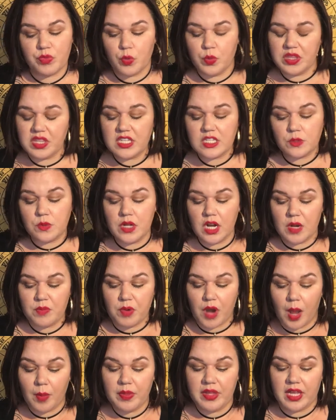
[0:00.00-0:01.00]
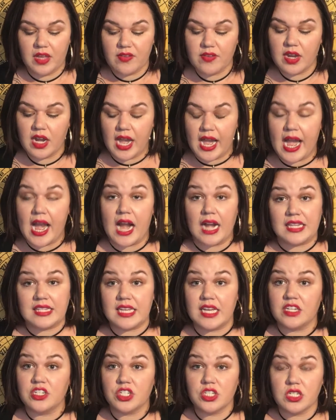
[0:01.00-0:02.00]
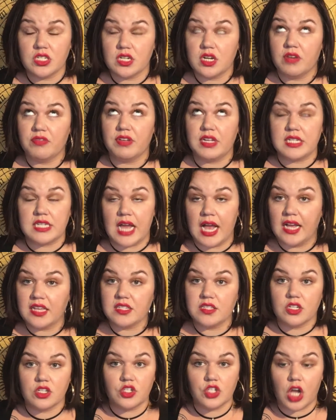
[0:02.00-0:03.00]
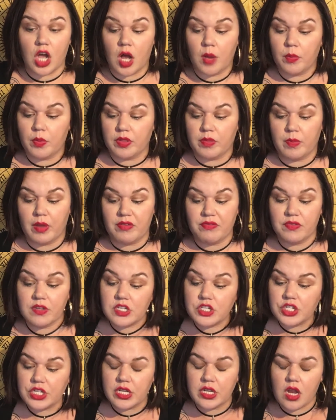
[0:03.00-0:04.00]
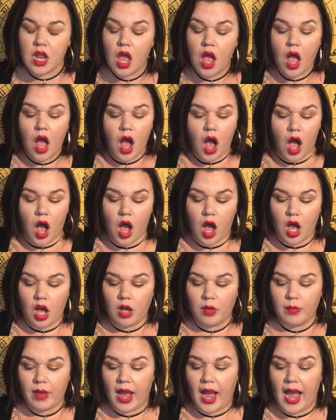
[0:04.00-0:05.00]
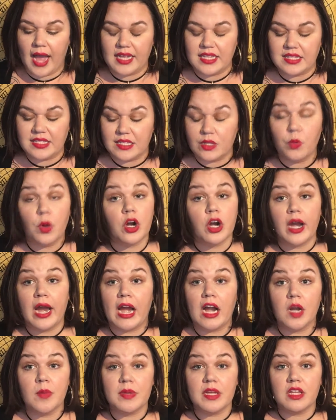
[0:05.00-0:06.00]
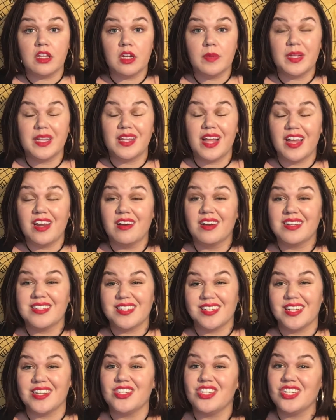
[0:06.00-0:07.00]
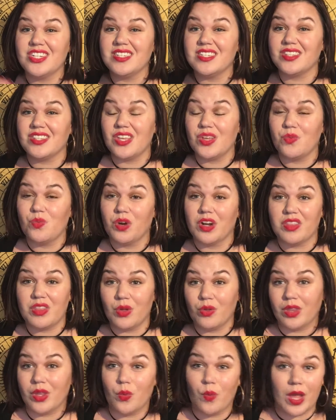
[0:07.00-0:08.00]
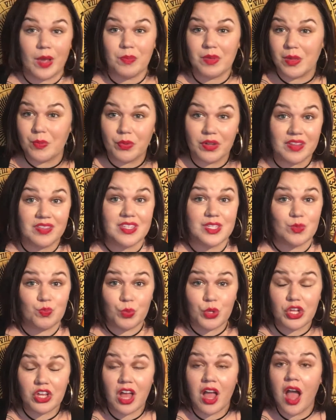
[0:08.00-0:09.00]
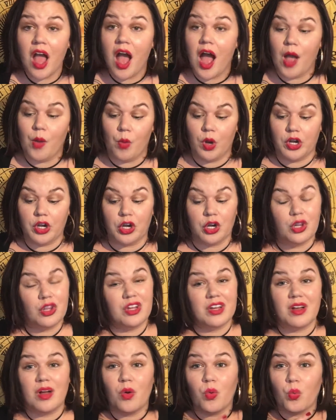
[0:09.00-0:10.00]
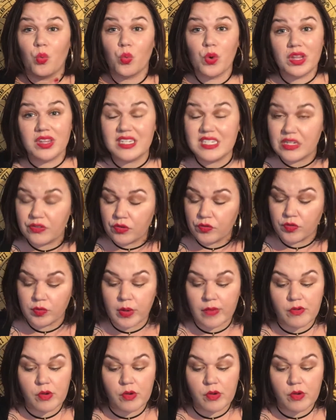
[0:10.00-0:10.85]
with this one, I'd probably give it an 8 out of 10. She did a fantastic job with my vision. I did want her hair to be a little bit lighter, because again, she is one of the only white people in this book. I wanted her to look really different from